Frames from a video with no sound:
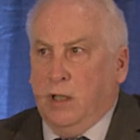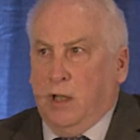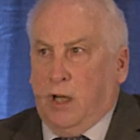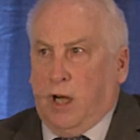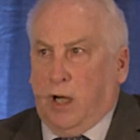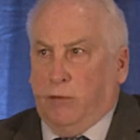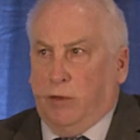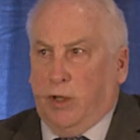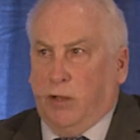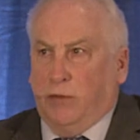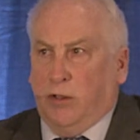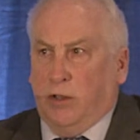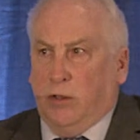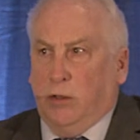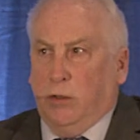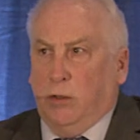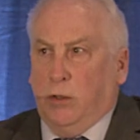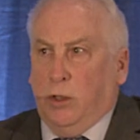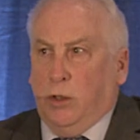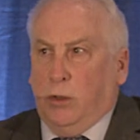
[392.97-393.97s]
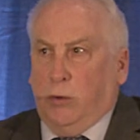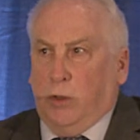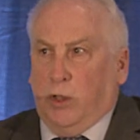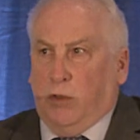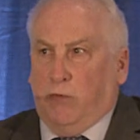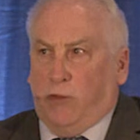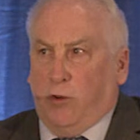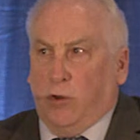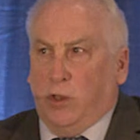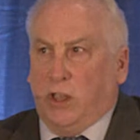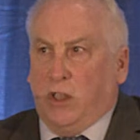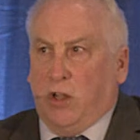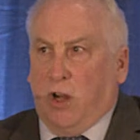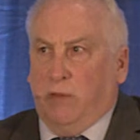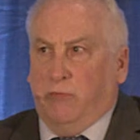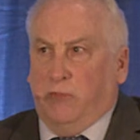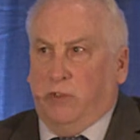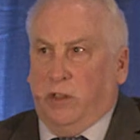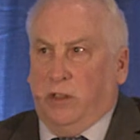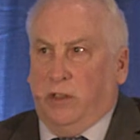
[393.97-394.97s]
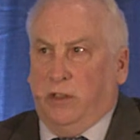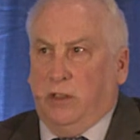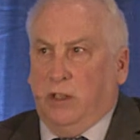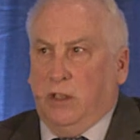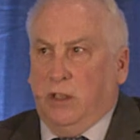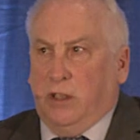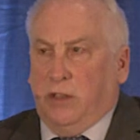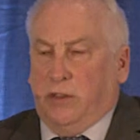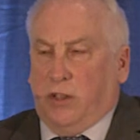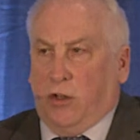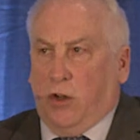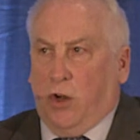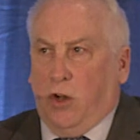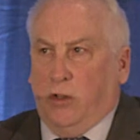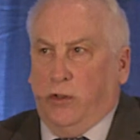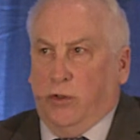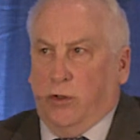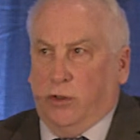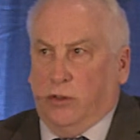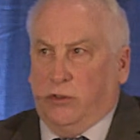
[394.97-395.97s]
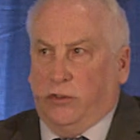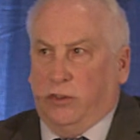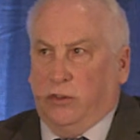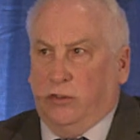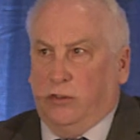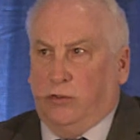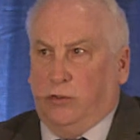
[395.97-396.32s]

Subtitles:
However, we are fully confident that all nurses,